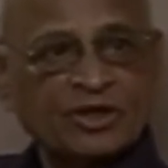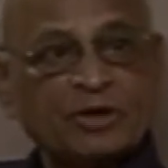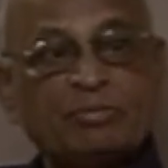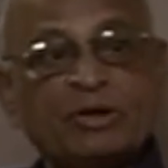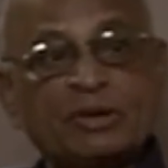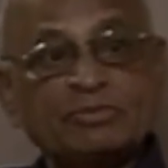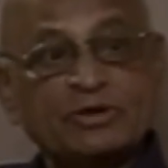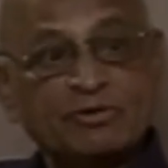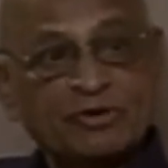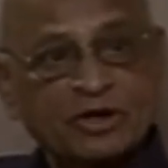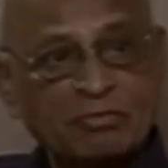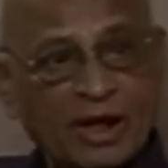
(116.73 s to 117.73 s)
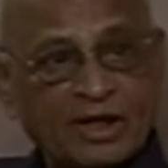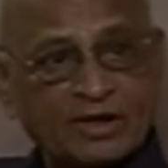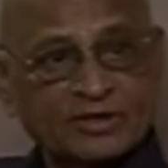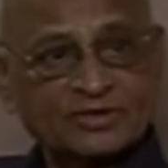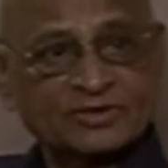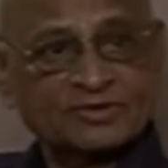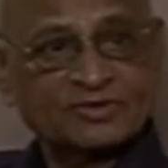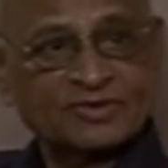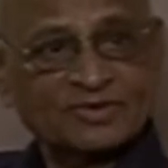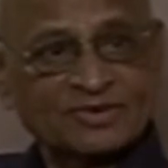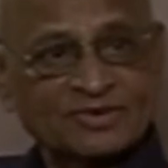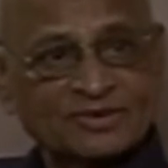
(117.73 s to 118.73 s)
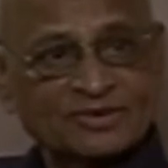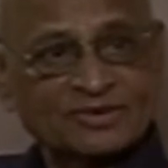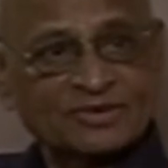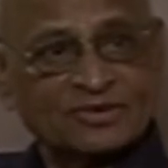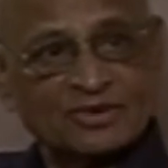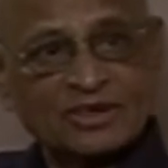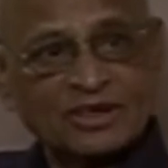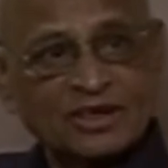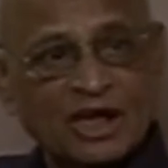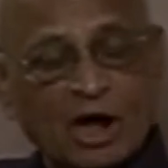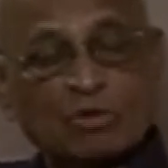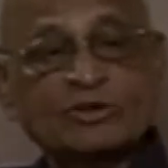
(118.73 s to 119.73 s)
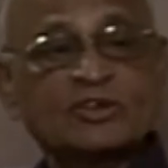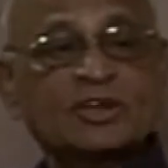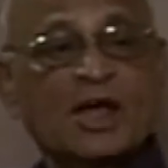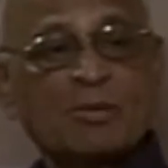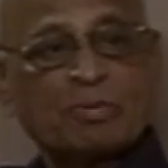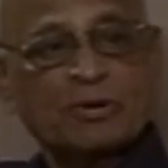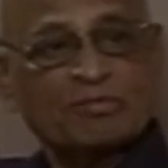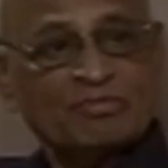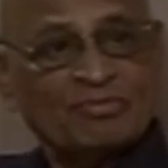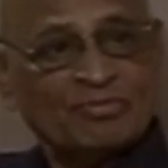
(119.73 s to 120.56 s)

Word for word: It becomes different magnets. Okay? How does it happen?